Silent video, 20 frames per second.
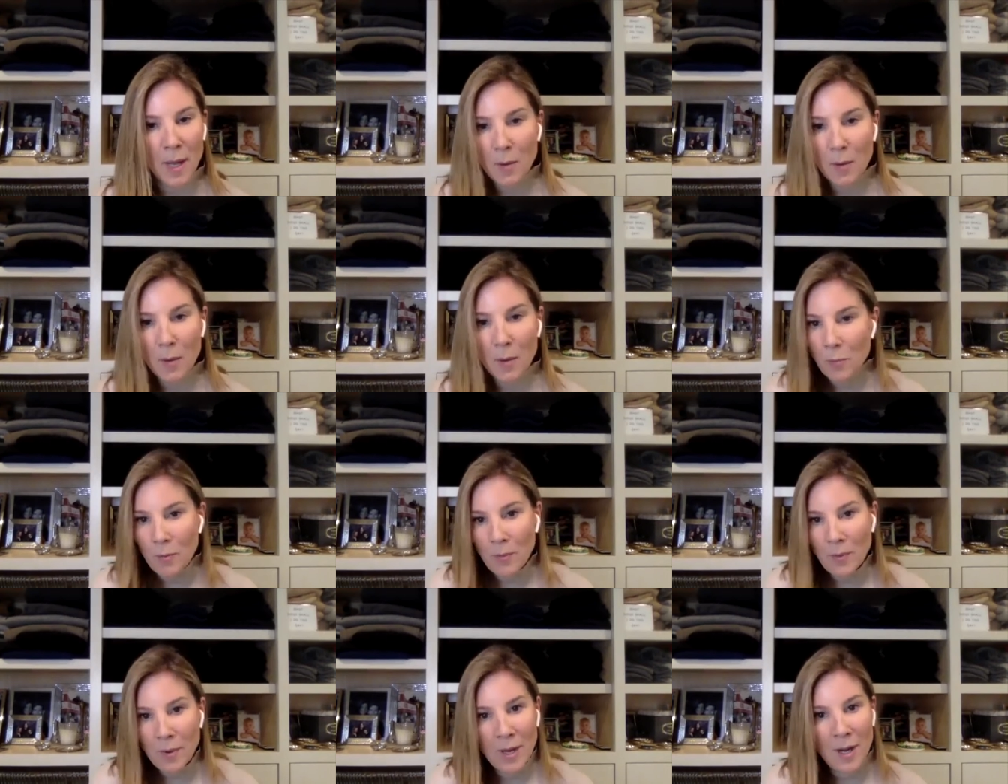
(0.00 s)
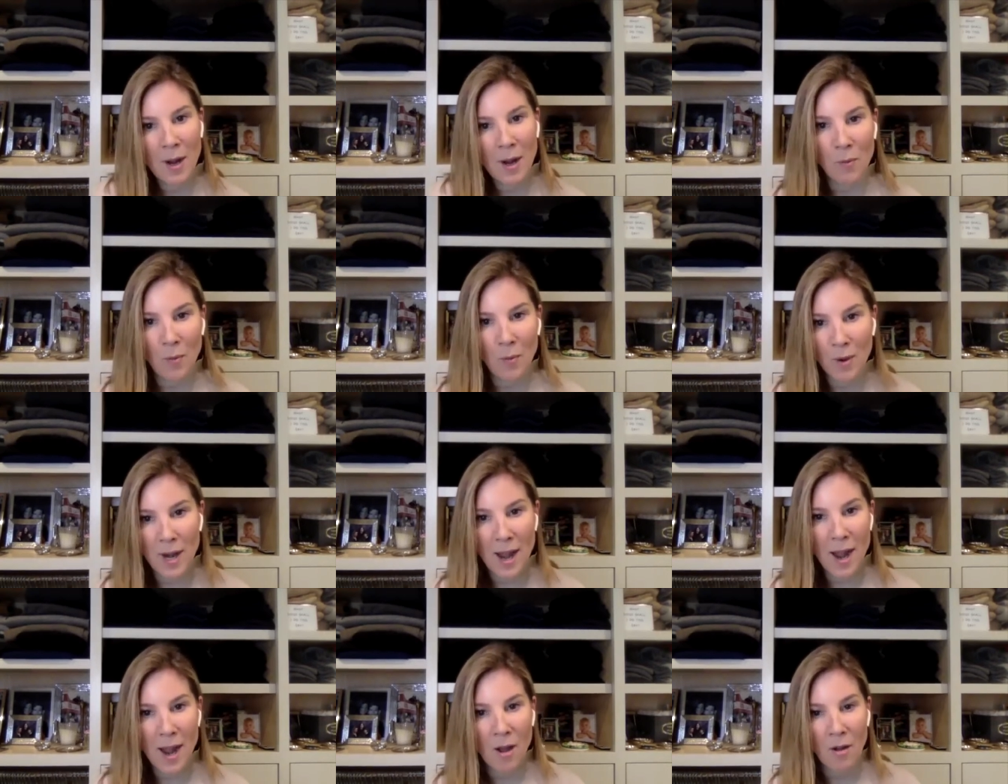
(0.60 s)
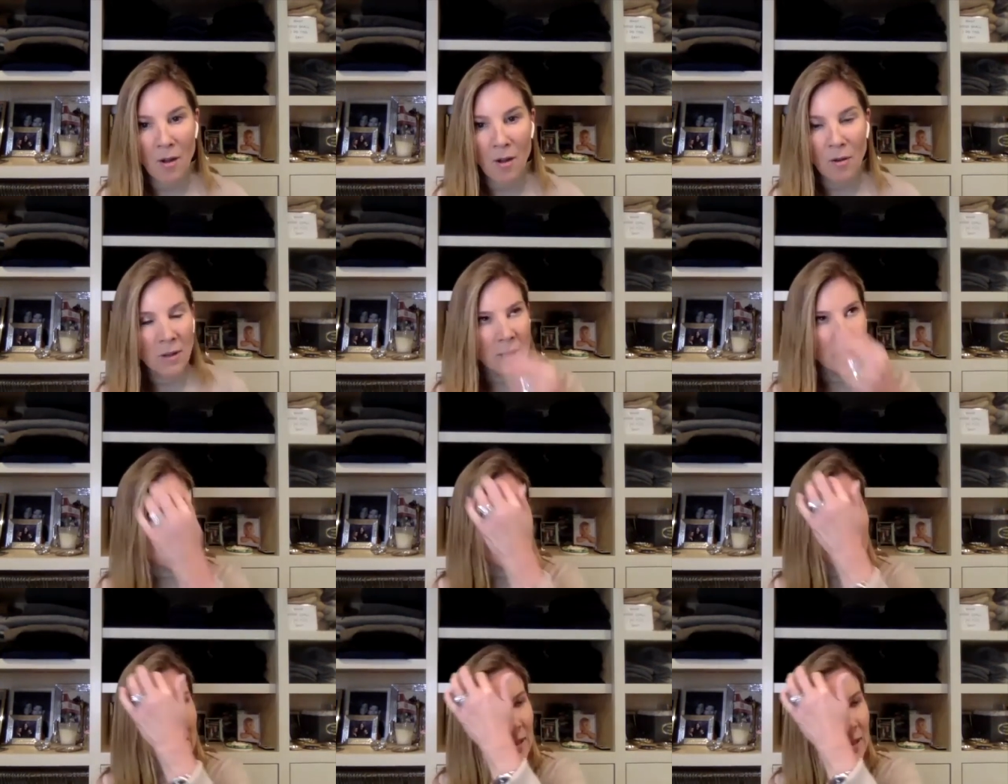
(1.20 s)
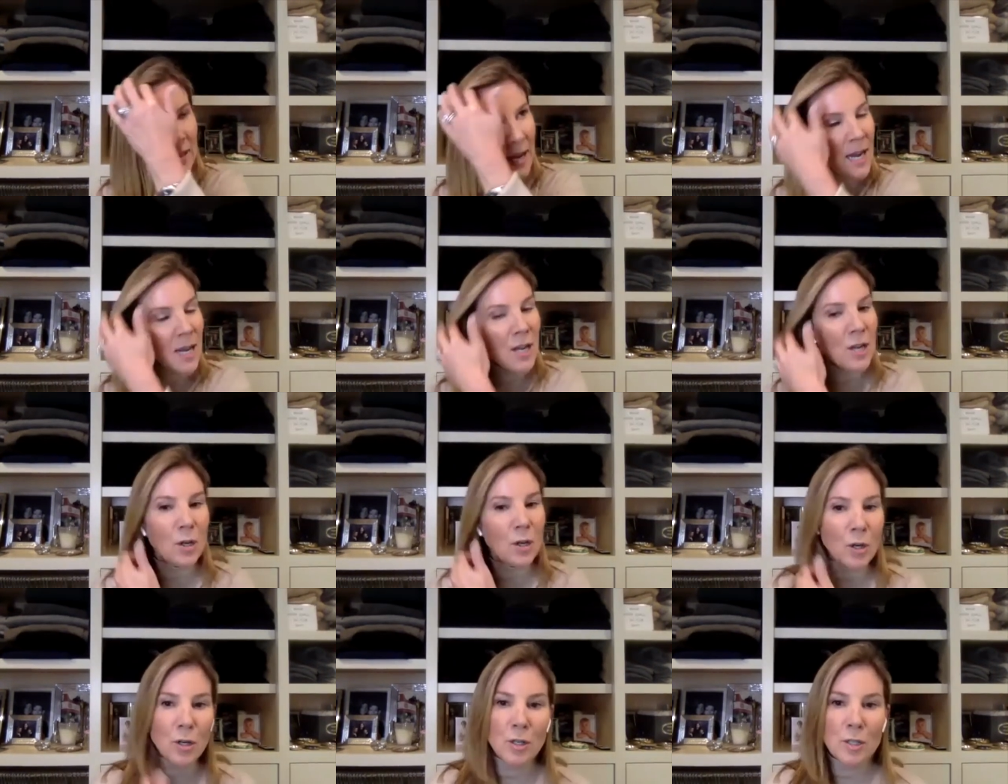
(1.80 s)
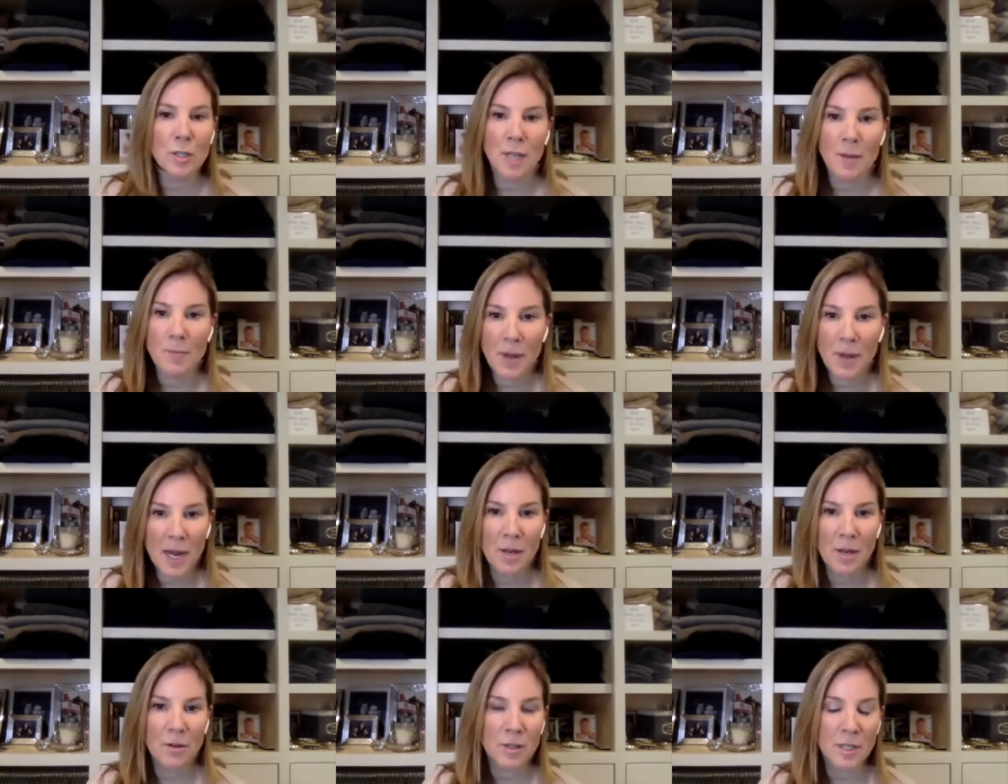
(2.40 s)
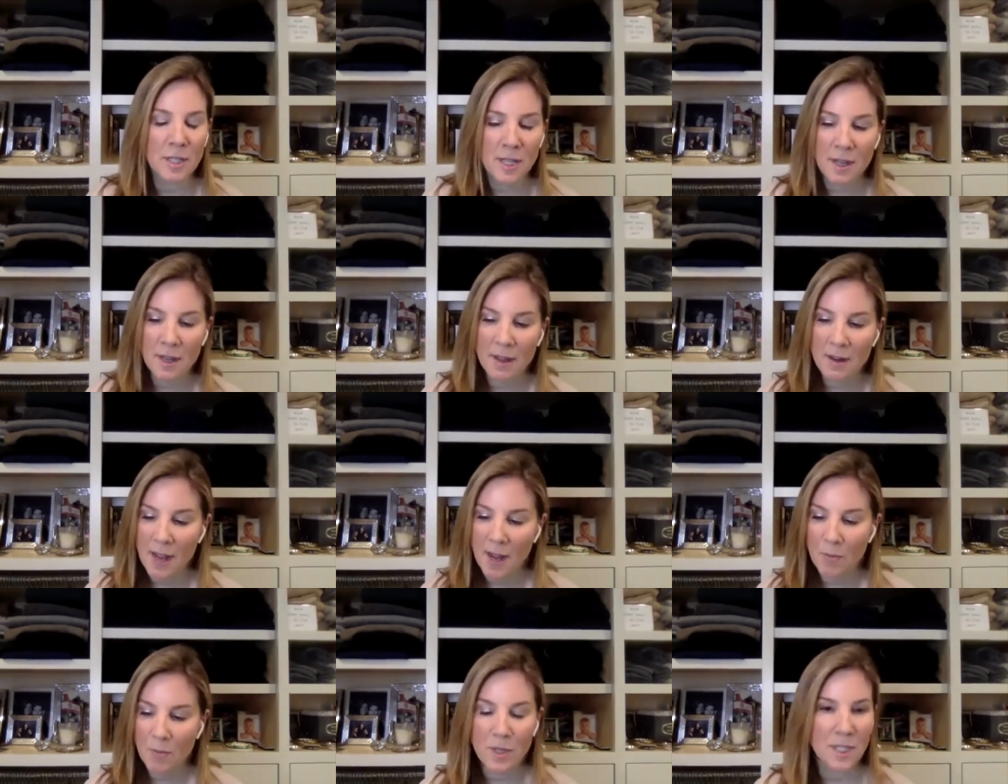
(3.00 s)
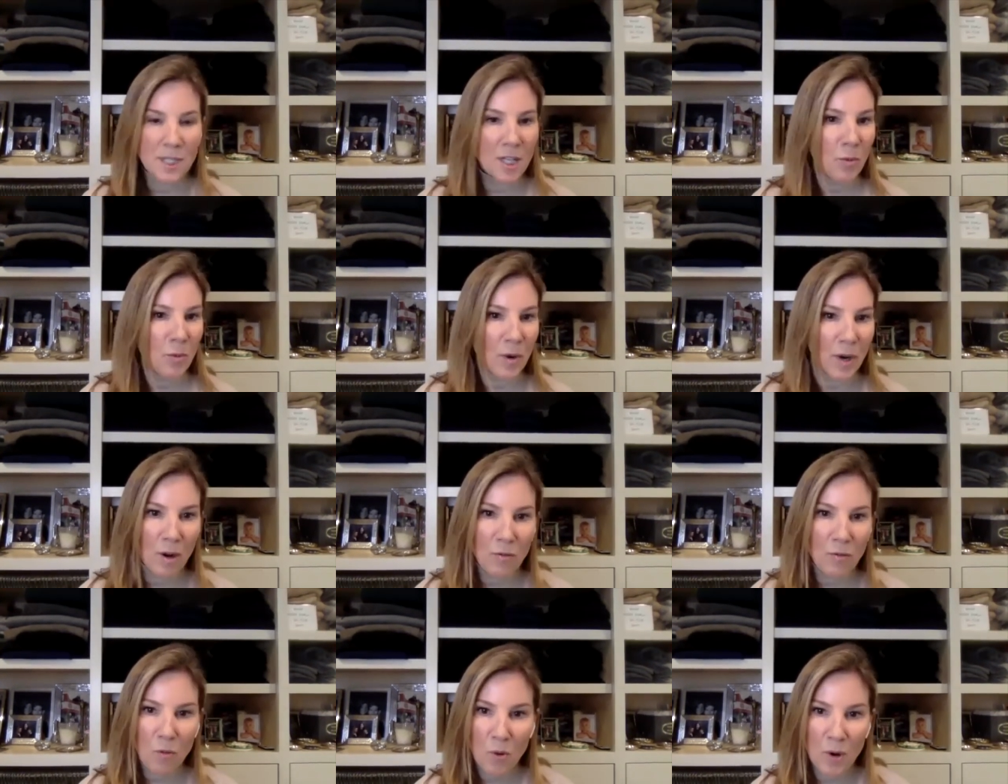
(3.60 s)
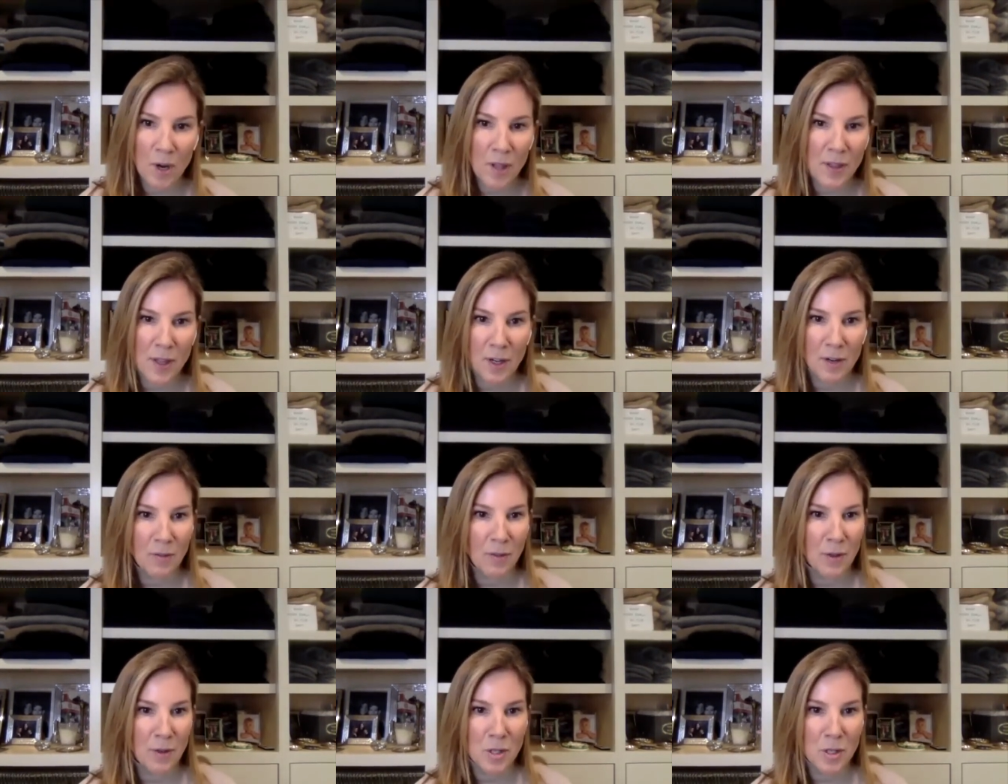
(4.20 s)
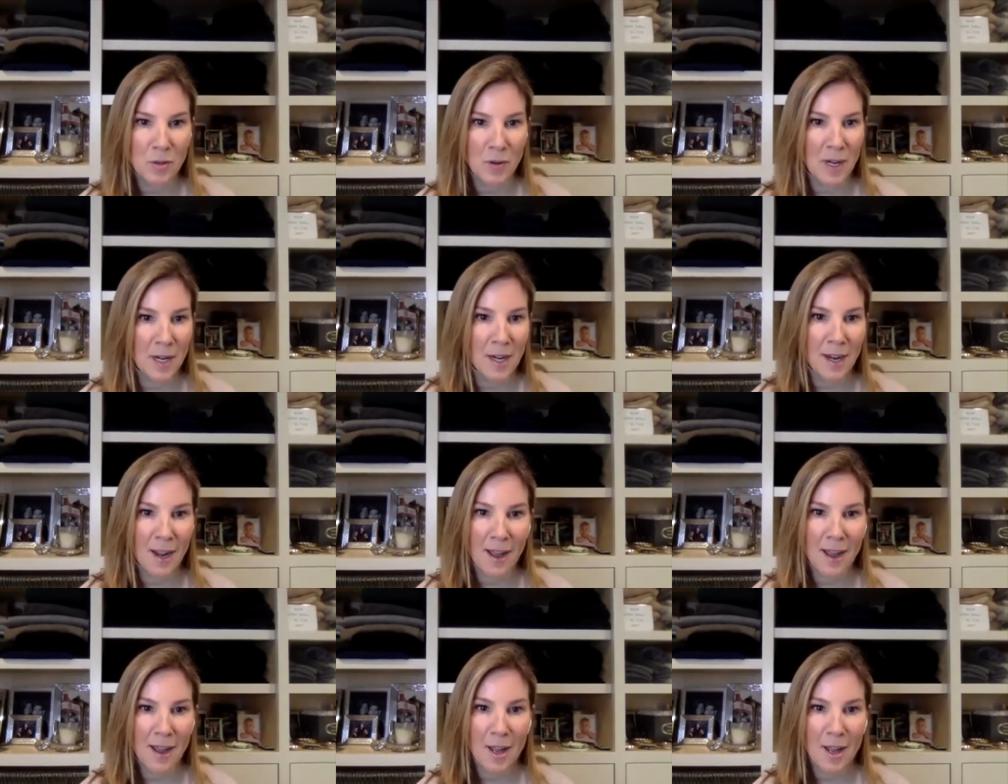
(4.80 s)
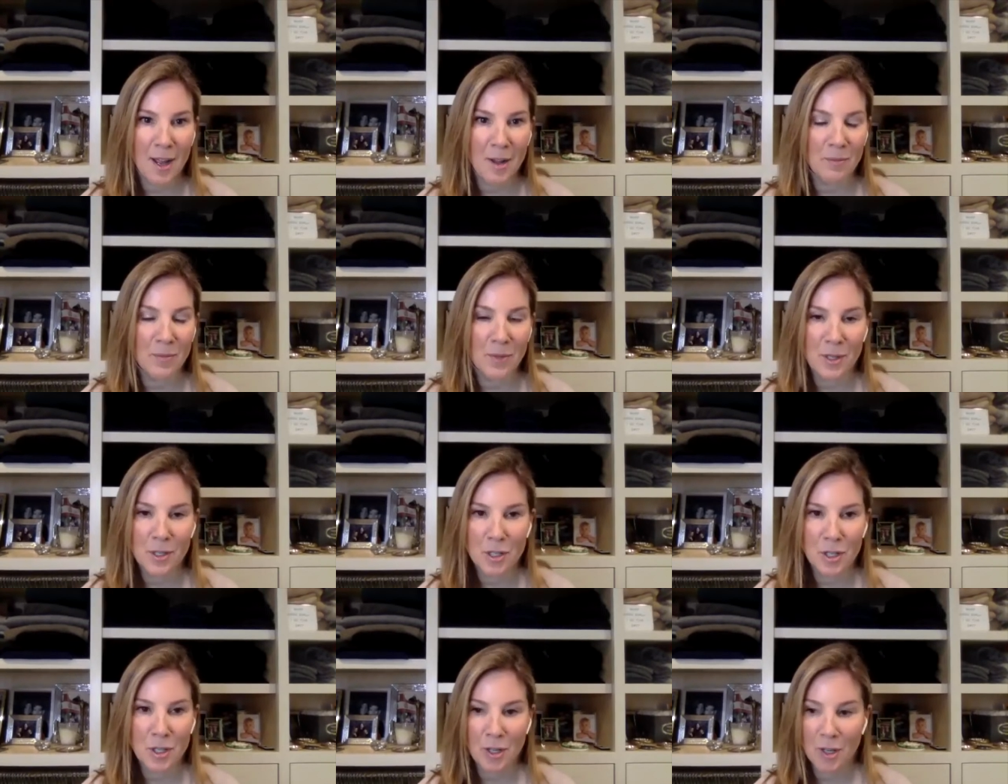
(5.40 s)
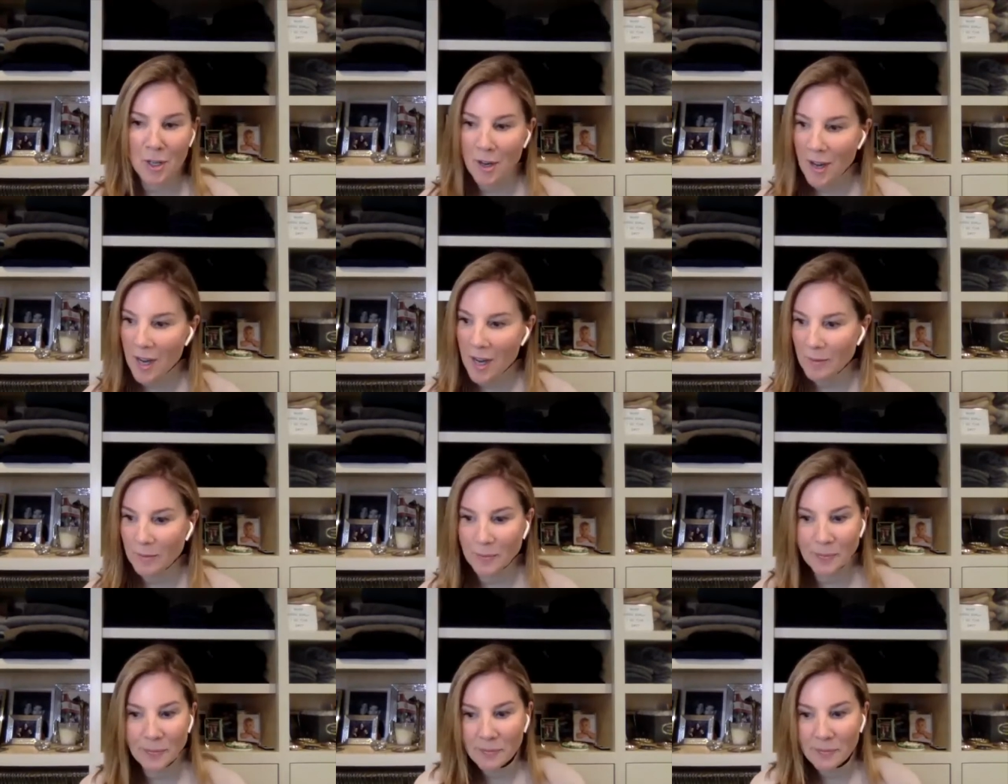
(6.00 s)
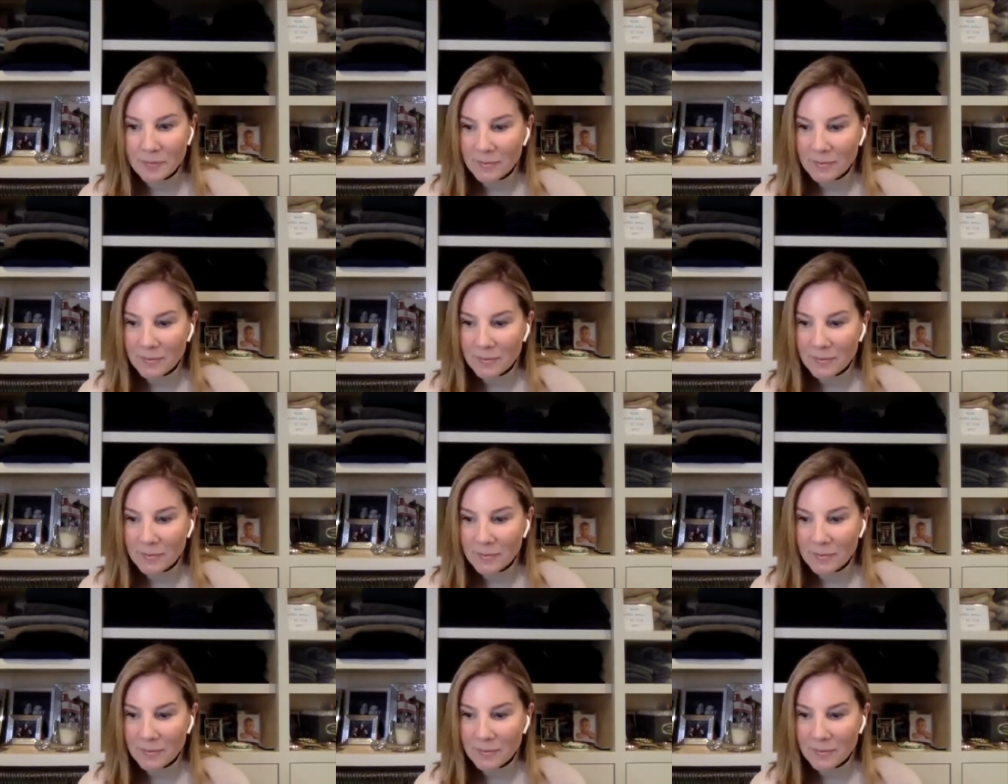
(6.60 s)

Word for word: and, you know, we're now eight years, I'm eight years in, and we're celebrating our fortieth anniversary um, this year. And,